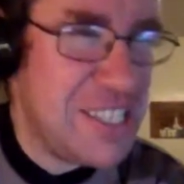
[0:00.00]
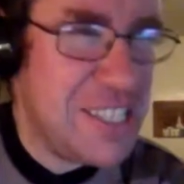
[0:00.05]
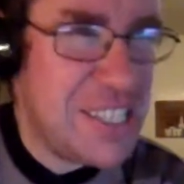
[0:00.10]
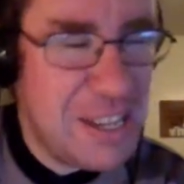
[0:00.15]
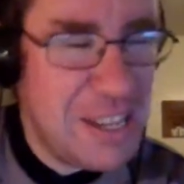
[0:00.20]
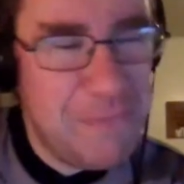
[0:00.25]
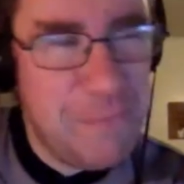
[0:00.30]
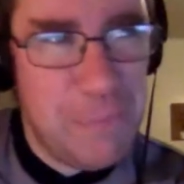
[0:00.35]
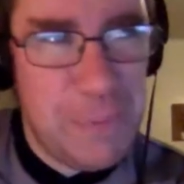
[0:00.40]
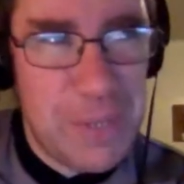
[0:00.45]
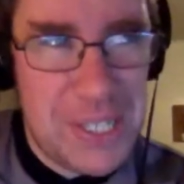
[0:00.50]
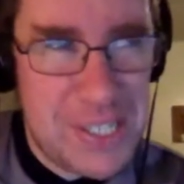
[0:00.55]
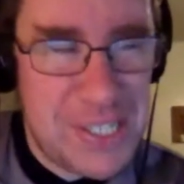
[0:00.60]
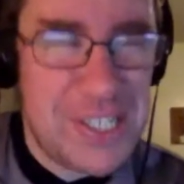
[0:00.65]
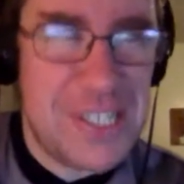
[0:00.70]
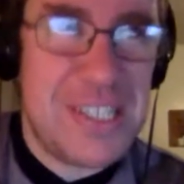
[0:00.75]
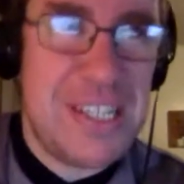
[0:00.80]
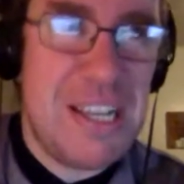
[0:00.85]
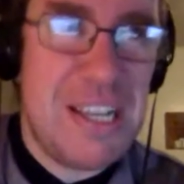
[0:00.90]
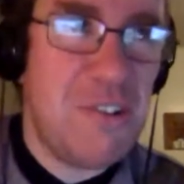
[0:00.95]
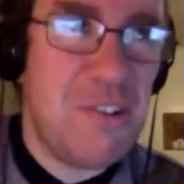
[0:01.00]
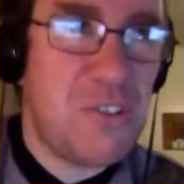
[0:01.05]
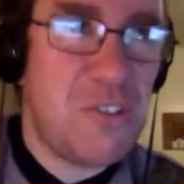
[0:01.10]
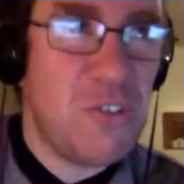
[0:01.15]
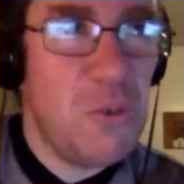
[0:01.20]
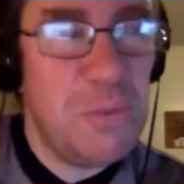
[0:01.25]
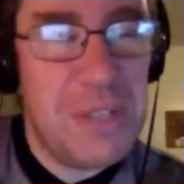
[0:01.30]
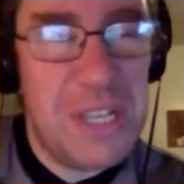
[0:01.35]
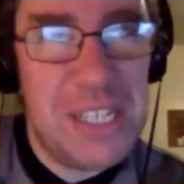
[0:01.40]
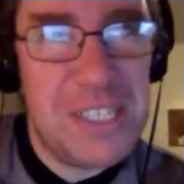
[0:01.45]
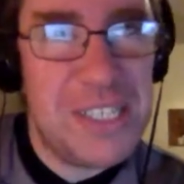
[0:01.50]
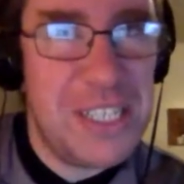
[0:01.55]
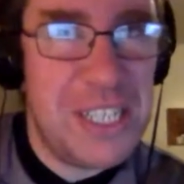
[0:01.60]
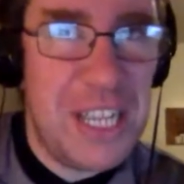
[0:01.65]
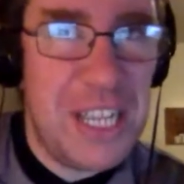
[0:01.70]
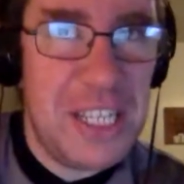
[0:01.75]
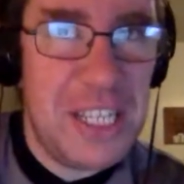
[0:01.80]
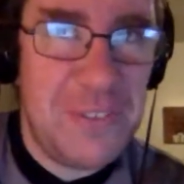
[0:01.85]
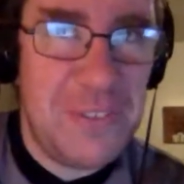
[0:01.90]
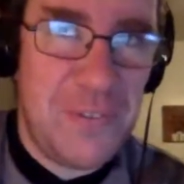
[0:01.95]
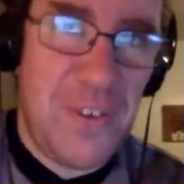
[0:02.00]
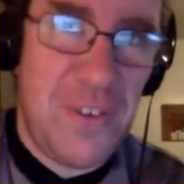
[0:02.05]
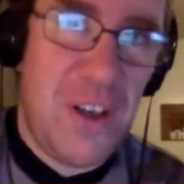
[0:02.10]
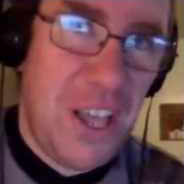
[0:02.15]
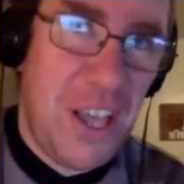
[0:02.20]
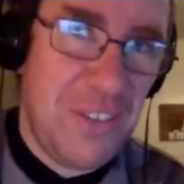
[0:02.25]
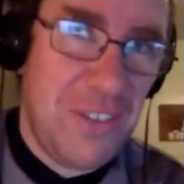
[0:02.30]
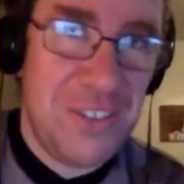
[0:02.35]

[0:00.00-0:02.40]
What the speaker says: said business hours, so I'm guessing 8 to 5.